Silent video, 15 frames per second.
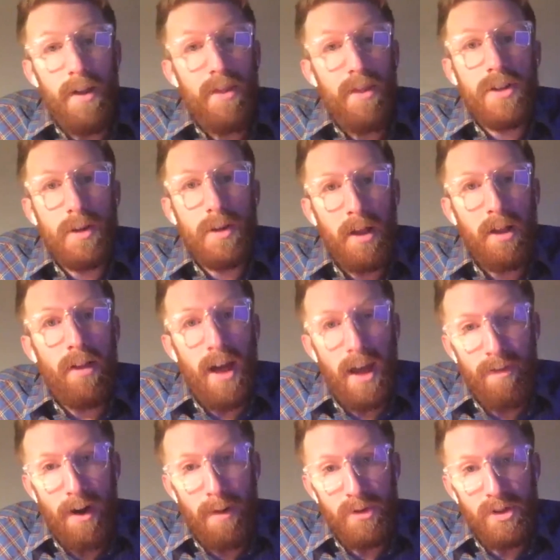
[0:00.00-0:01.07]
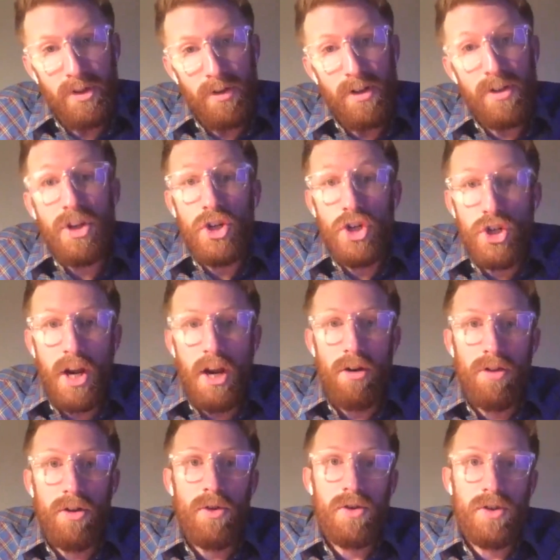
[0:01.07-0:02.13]
there's gonna be a lot of opportunities to
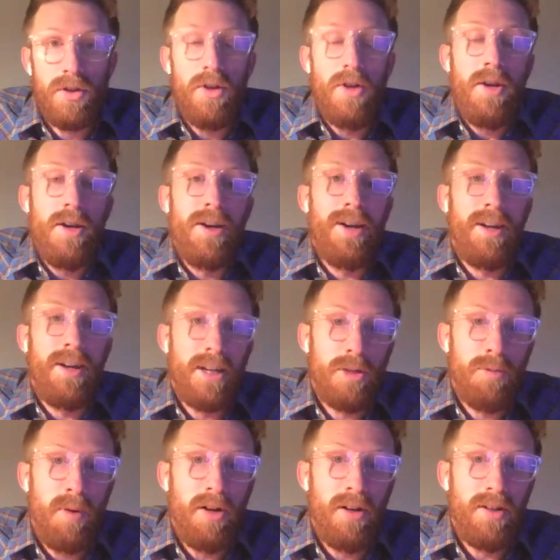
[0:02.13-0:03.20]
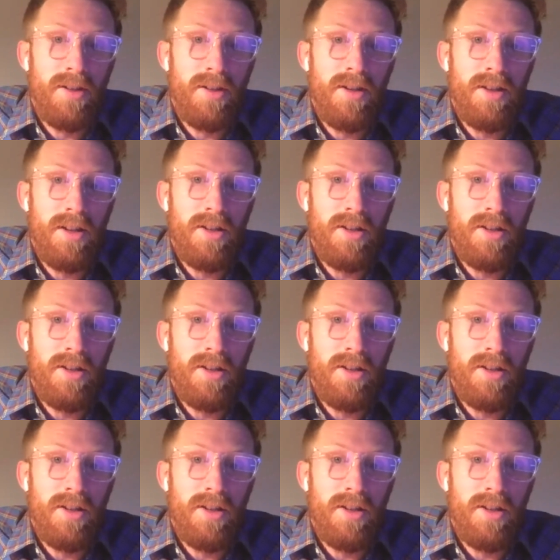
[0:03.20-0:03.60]
share those experiences.